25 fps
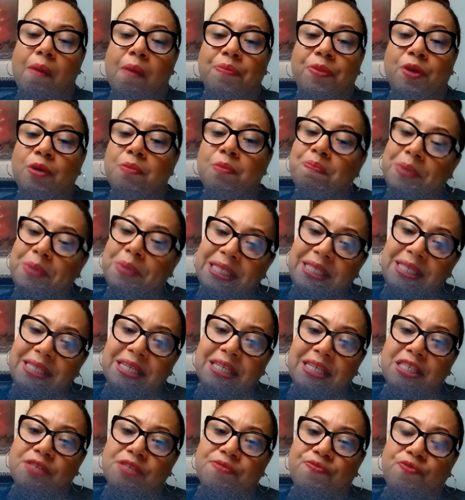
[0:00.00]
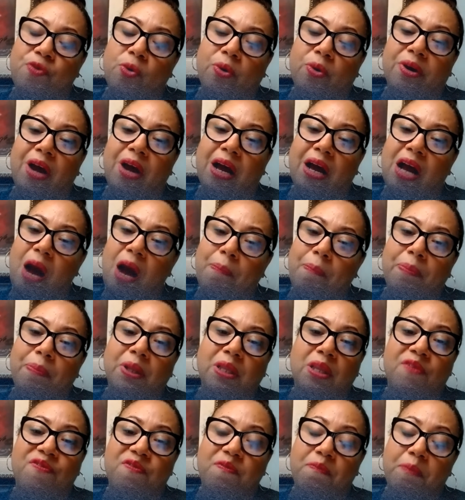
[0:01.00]
their business for a
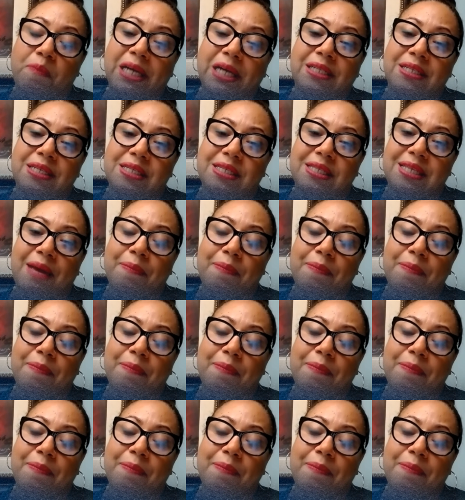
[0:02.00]
couple of months.